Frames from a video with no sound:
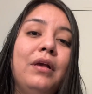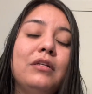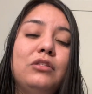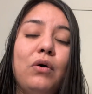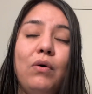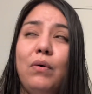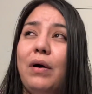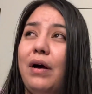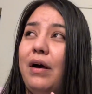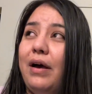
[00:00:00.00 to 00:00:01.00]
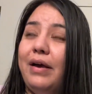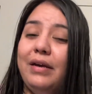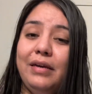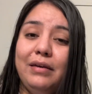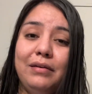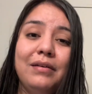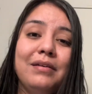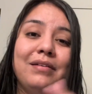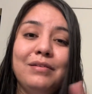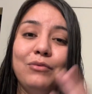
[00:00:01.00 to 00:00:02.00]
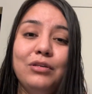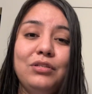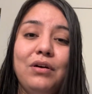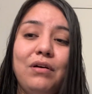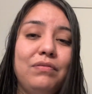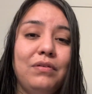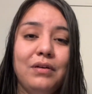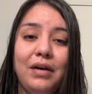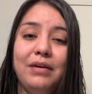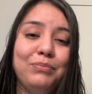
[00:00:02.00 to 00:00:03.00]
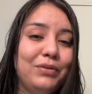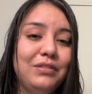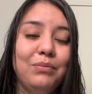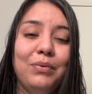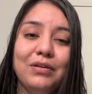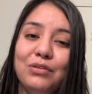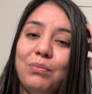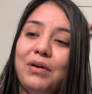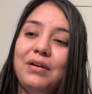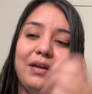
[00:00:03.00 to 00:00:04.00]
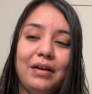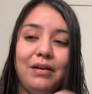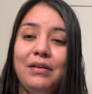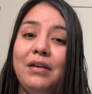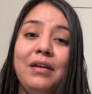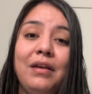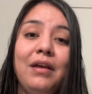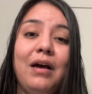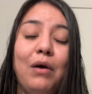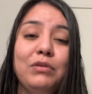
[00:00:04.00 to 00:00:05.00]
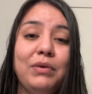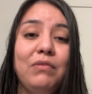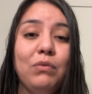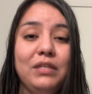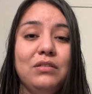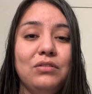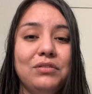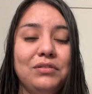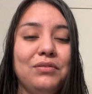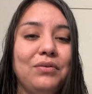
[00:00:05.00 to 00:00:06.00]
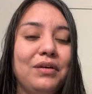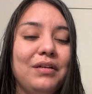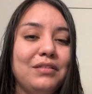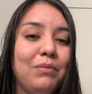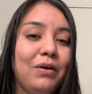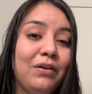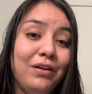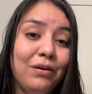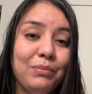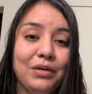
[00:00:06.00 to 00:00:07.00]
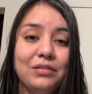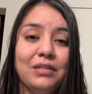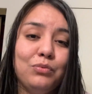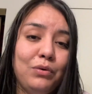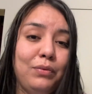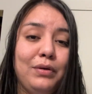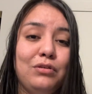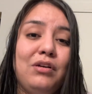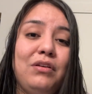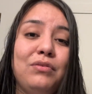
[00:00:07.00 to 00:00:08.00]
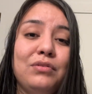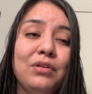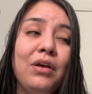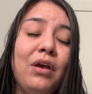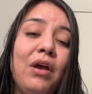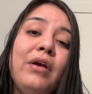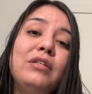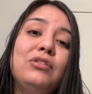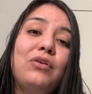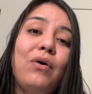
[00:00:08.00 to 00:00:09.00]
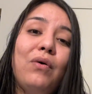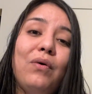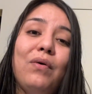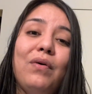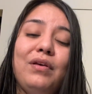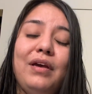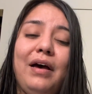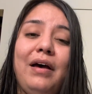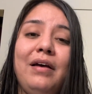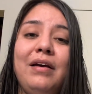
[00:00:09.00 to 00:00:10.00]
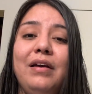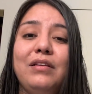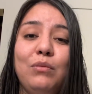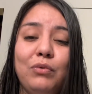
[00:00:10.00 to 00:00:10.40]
So I wash it off. I put some bar soap on it. Like I, I was waiting for my sister to go get some Garnier because that's what we usually use. So yeah, I ended up